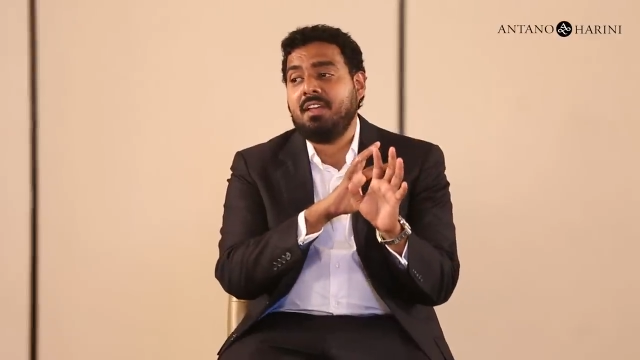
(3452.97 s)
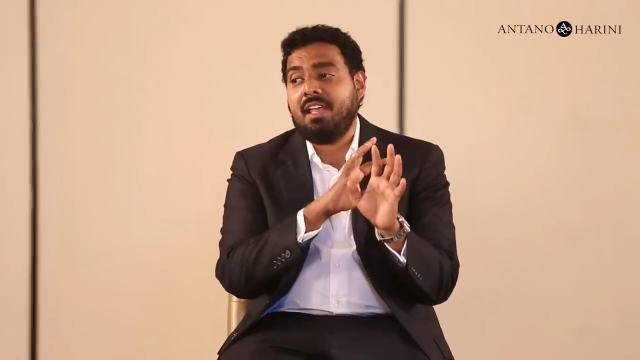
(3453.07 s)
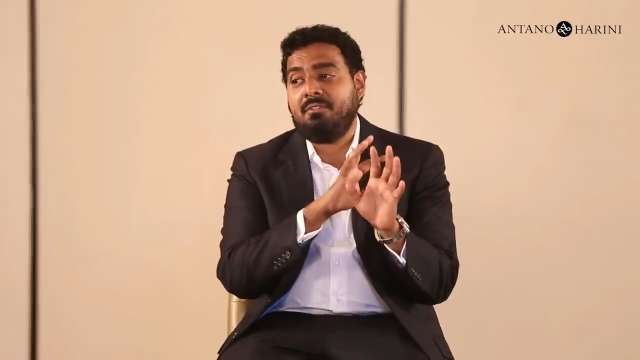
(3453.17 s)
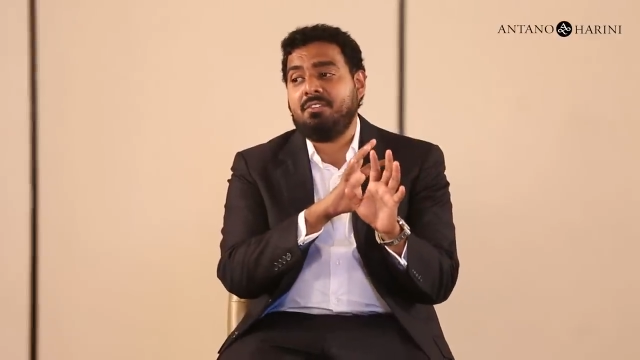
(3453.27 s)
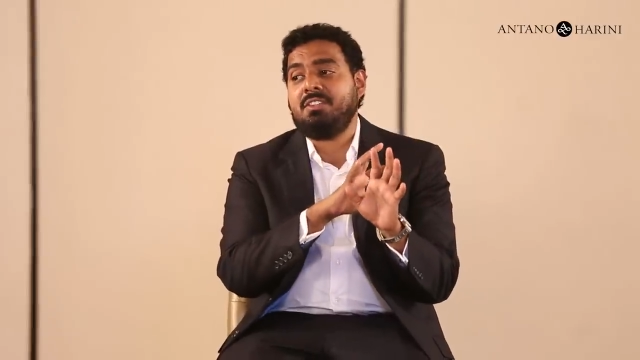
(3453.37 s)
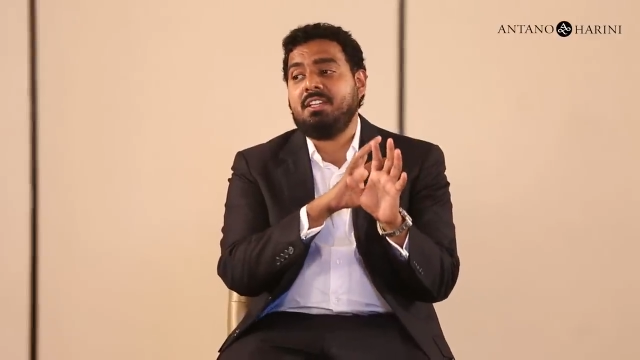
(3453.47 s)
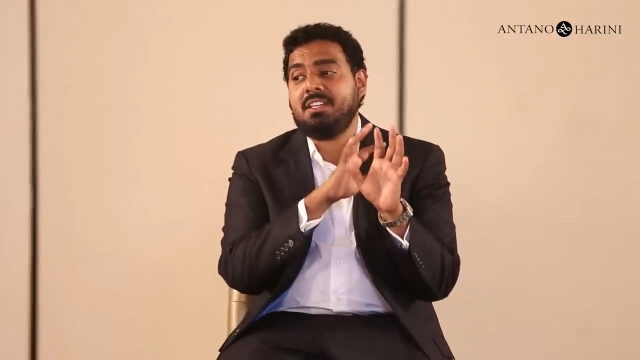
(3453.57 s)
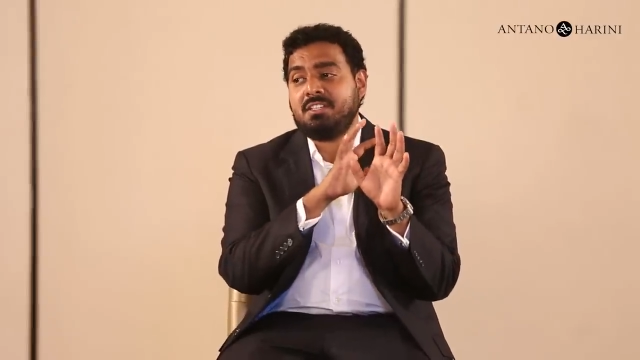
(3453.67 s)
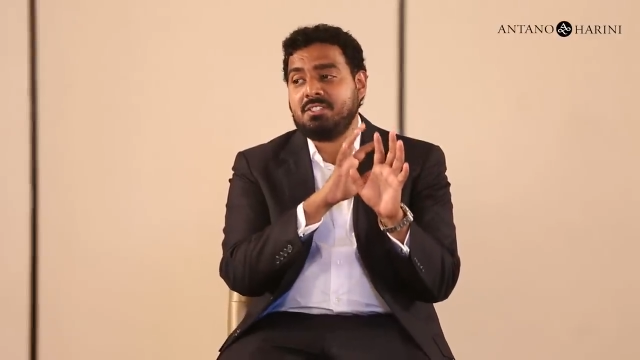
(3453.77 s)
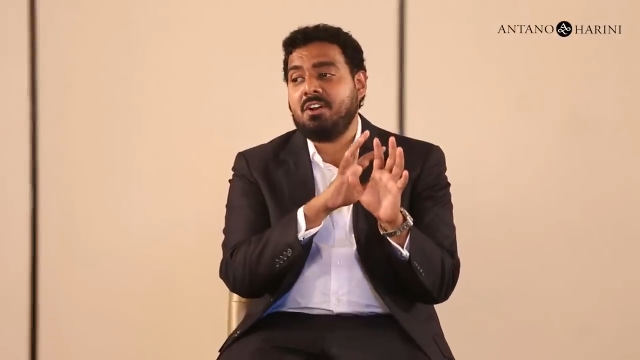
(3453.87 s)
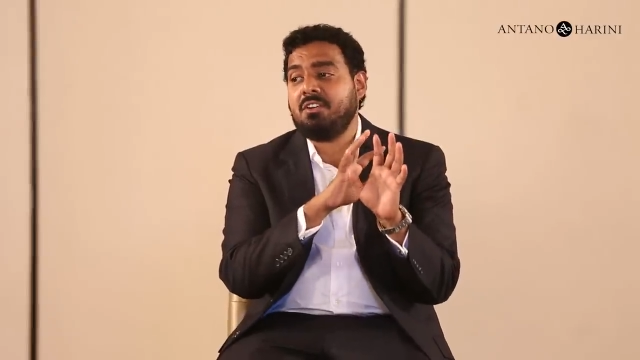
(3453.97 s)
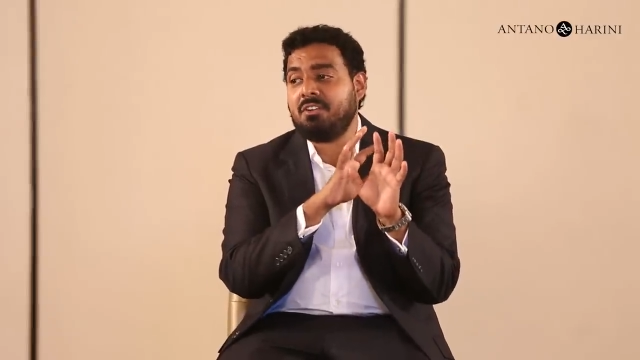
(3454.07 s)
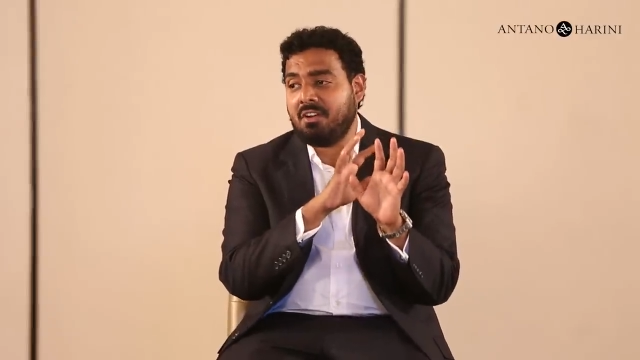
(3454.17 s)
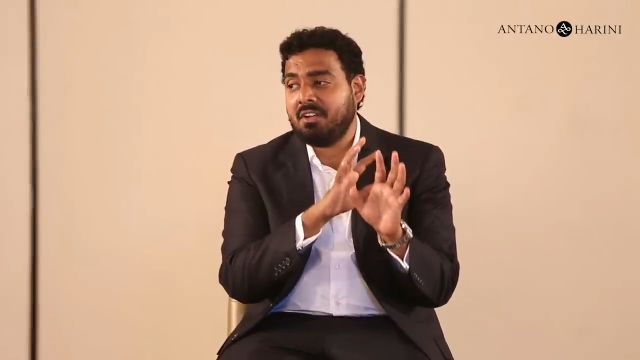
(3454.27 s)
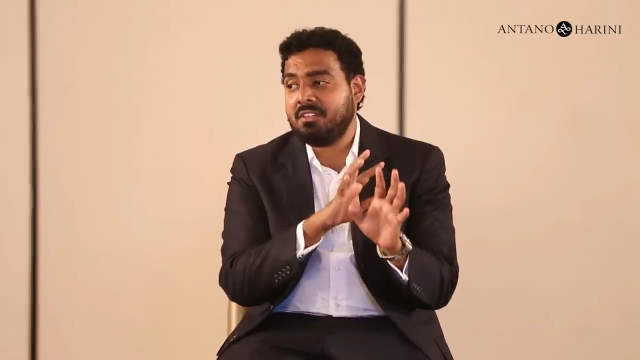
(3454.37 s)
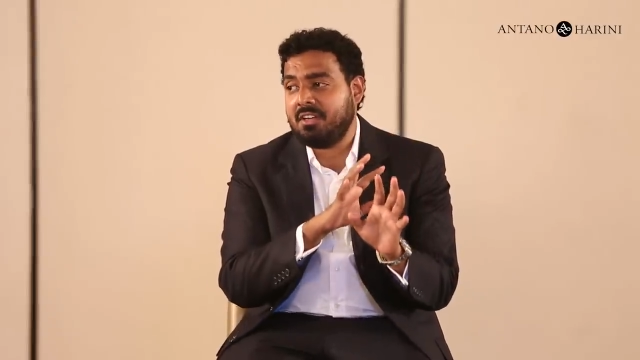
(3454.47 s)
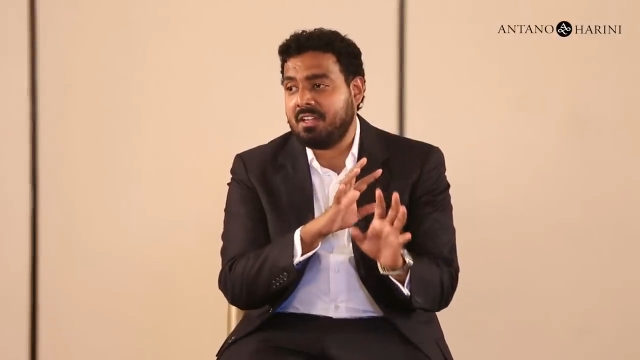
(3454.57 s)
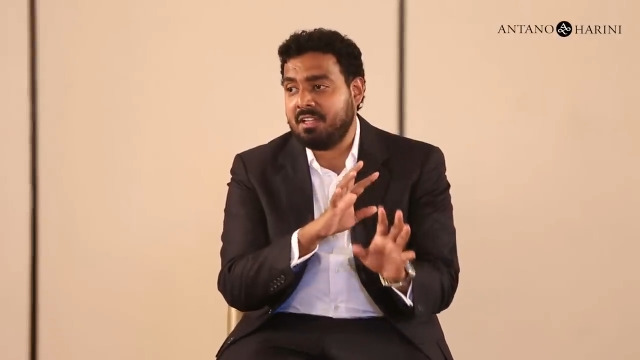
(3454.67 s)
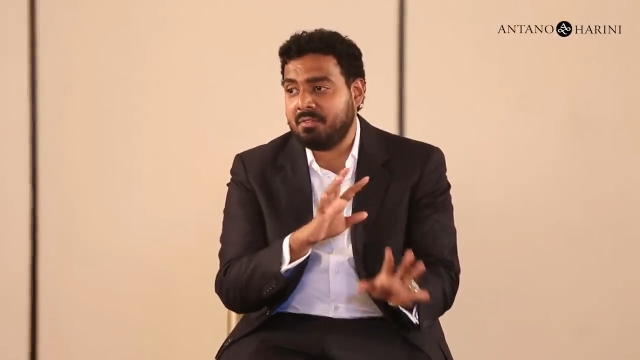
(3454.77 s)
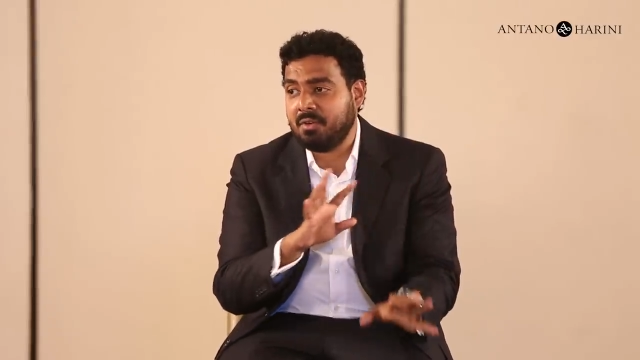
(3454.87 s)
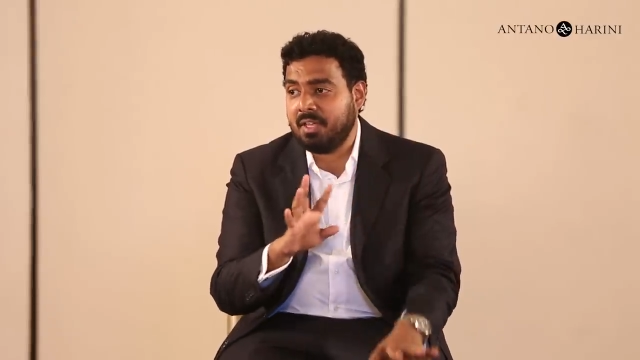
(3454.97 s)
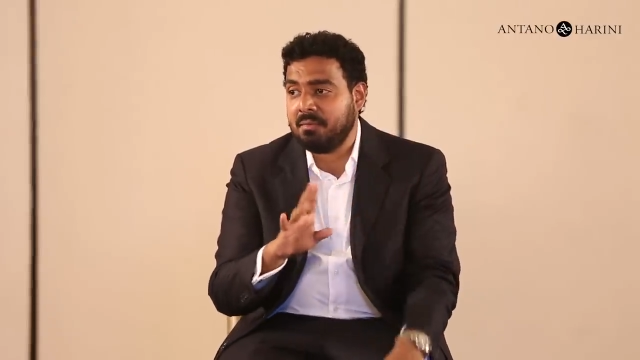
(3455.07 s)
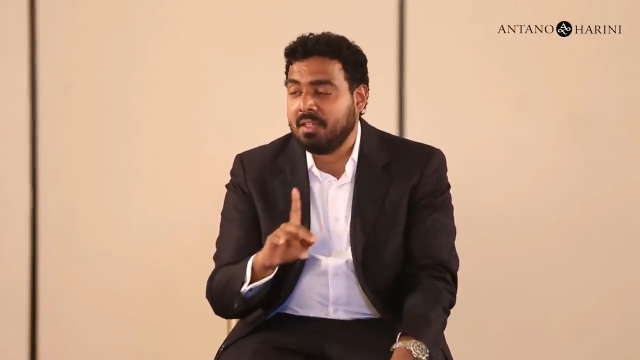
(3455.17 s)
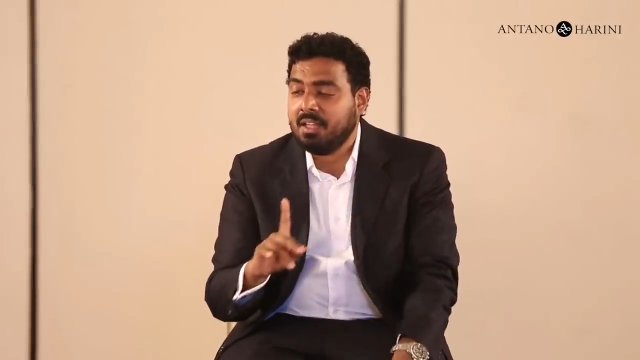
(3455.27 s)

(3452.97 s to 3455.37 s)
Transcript: everything that has gone wrong in their life, okay?